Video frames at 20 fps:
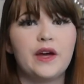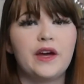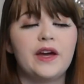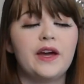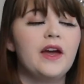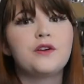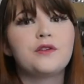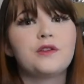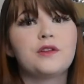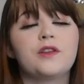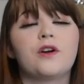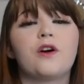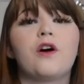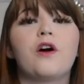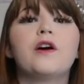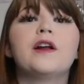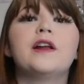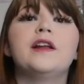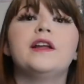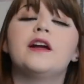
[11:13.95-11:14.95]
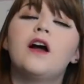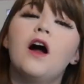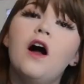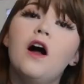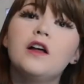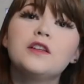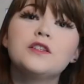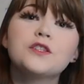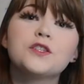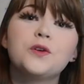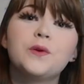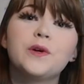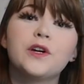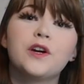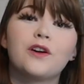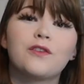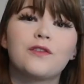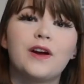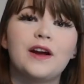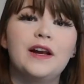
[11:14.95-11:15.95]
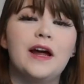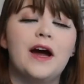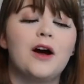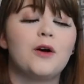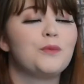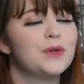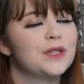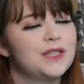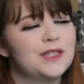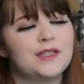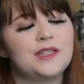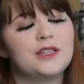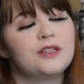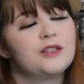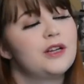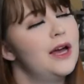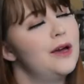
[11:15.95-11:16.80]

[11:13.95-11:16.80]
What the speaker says: I know that there aren't any cons going on right now, but still,